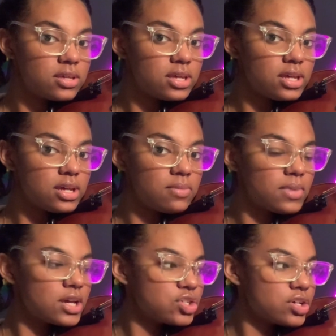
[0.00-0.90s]
And
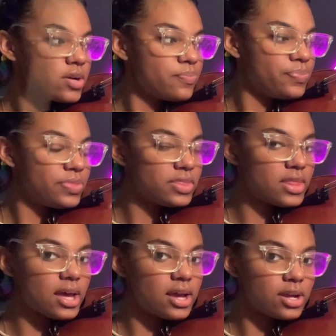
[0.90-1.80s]
make sure
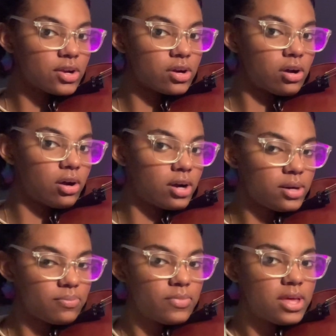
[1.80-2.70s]
that your
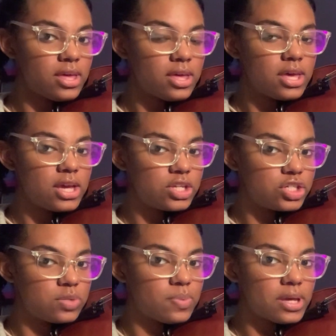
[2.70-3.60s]
arm, it
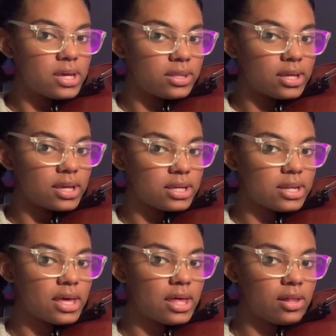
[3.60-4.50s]
should be in like an
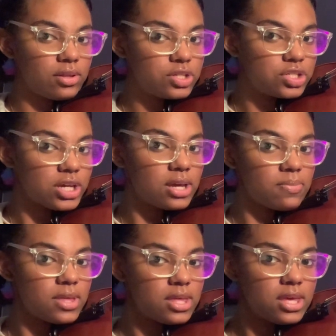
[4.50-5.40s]
L shape,
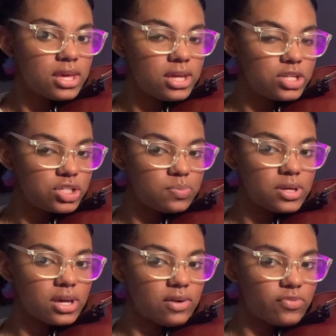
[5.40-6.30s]
and it should be
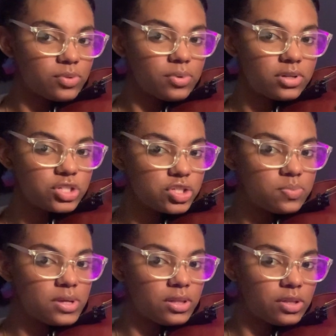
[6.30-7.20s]
comfortable, and it should
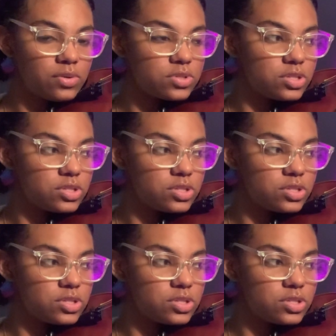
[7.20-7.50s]
be loose.